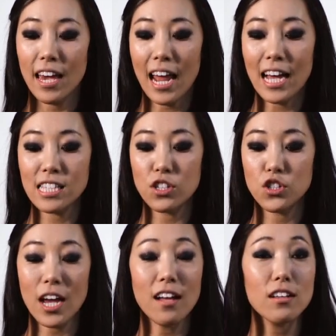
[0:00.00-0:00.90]
It has the
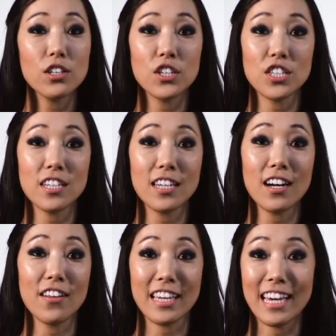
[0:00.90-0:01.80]
gel
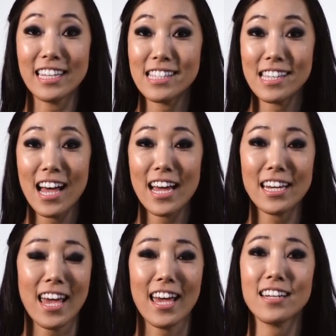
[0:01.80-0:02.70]
cushioning on the
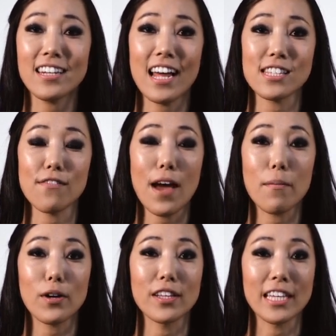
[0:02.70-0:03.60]
inside and it has the
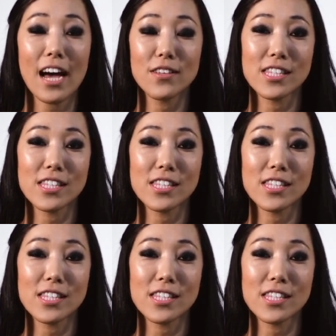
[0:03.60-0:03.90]
fabric on the